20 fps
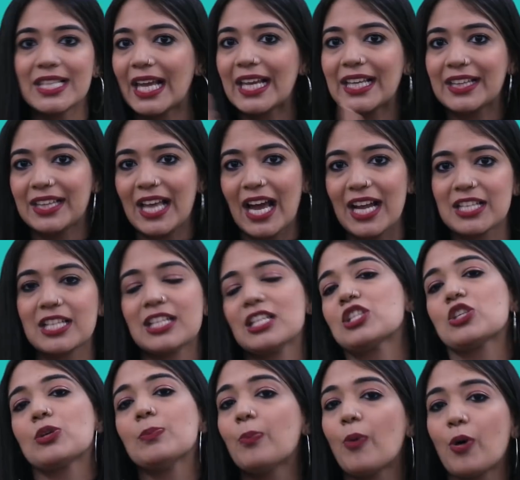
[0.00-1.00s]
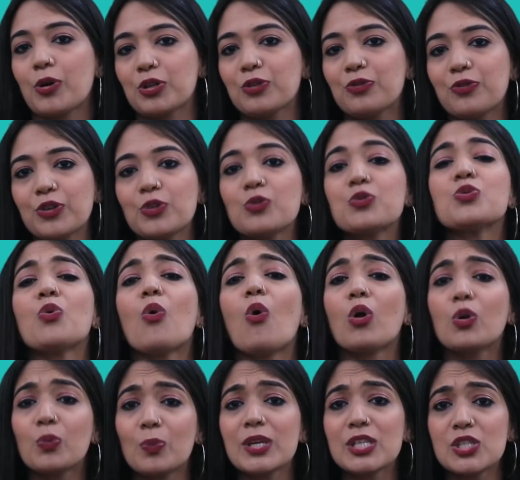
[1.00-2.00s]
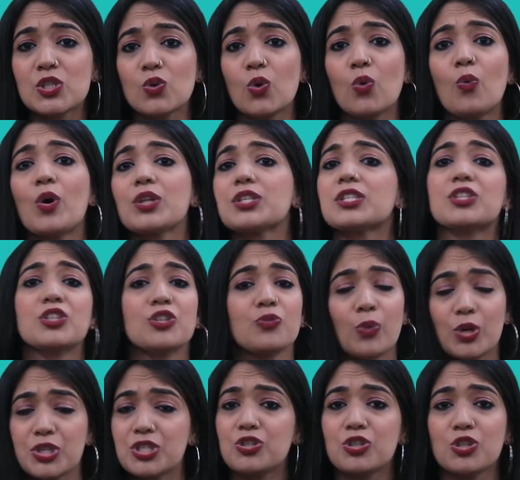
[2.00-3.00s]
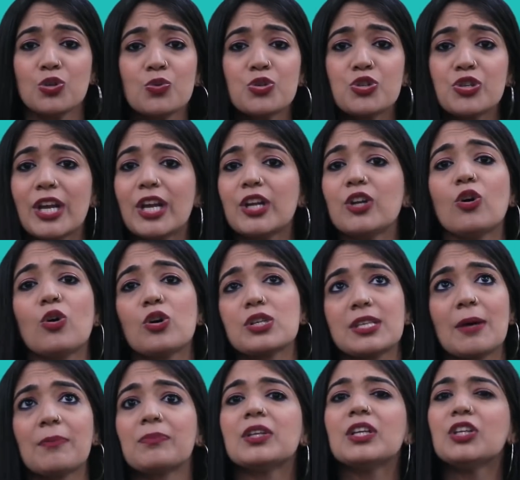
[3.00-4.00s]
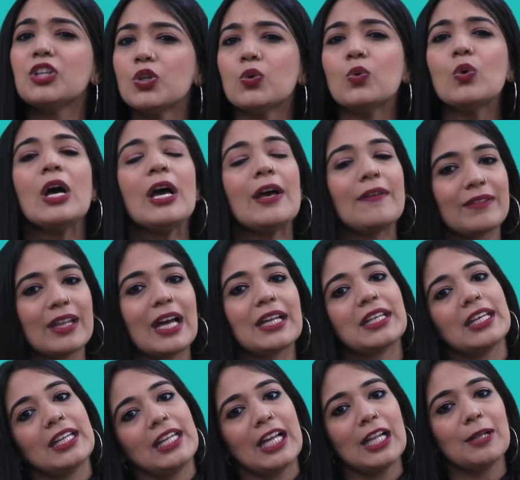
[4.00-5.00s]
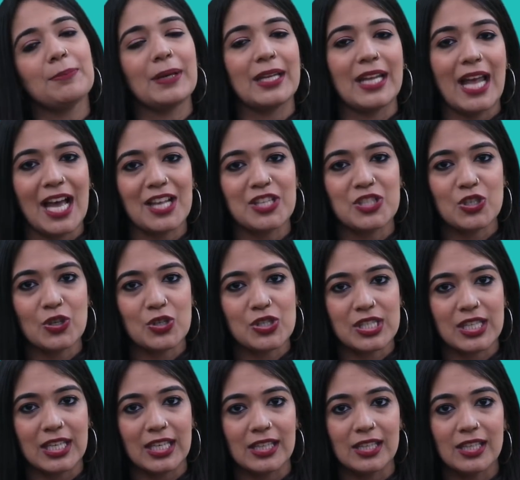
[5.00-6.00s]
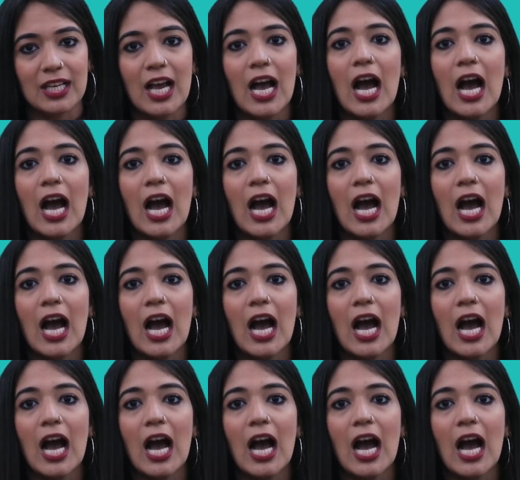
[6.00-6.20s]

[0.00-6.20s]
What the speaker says: like that, and it's important for you to always know what's a new trend or something new that can help enhance your skill.